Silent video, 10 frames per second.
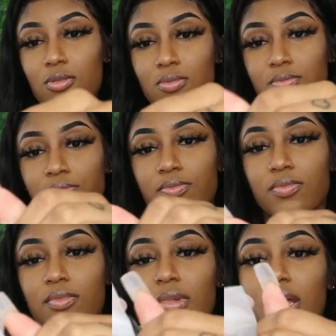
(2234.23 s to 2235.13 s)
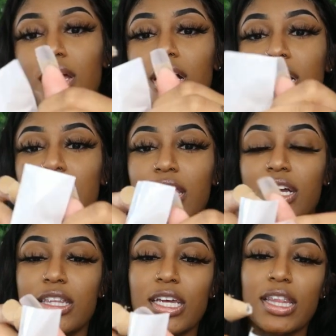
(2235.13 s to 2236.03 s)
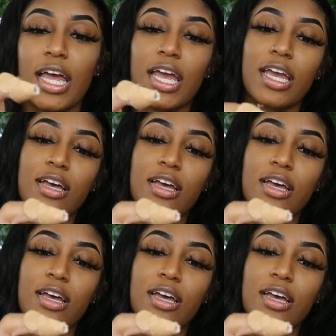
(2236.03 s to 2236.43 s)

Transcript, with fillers: Ooh, another thing, like,